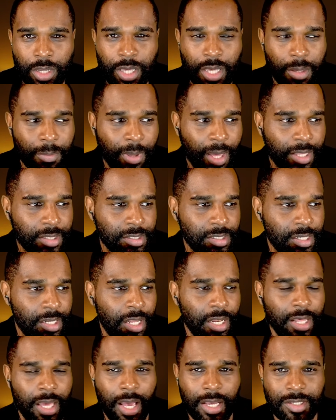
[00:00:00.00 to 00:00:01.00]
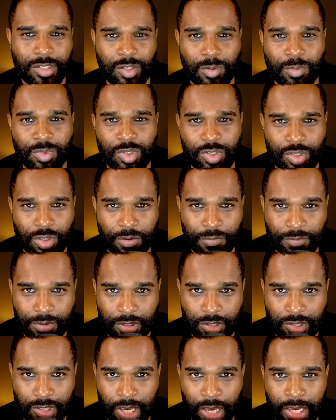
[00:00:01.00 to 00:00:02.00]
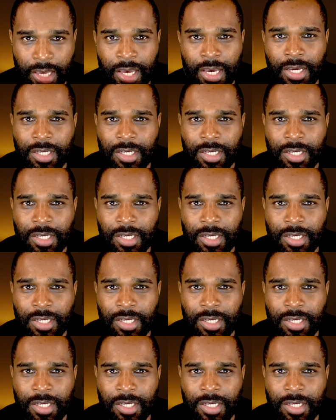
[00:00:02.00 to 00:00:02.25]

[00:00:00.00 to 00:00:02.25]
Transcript: Kimi Antonelli has some stuff to say,